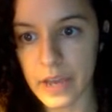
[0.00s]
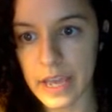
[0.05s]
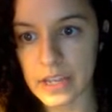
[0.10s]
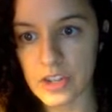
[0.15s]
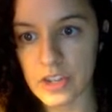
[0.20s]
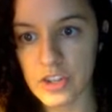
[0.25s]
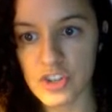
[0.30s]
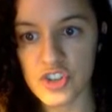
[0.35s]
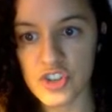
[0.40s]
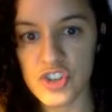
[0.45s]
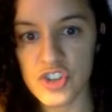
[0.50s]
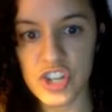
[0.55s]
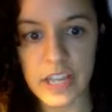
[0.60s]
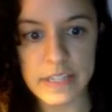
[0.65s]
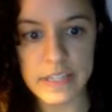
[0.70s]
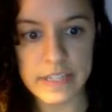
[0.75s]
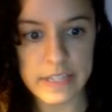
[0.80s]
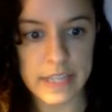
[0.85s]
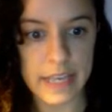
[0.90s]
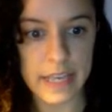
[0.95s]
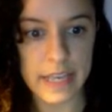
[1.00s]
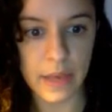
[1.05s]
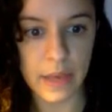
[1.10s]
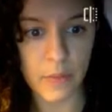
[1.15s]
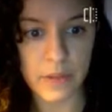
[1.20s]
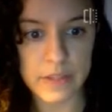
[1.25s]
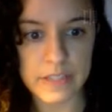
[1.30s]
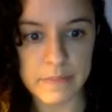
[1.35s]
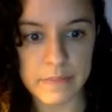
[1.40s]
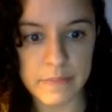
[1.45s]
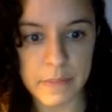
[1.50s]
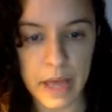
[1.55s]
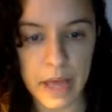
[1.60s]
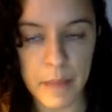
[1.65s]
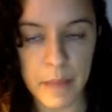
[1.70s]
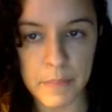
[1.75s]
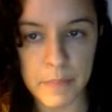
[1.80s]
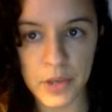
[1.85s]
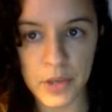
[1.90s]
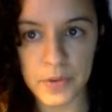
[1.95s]
Okay, just like it was in
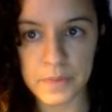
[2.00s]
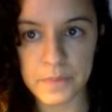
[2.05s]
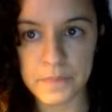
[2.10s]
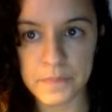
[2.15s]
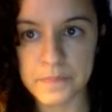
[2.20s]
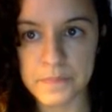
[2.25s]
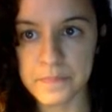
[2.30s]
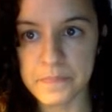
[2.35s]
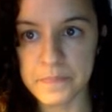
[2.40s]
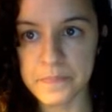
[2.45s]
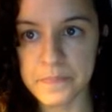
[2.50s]
Popcode.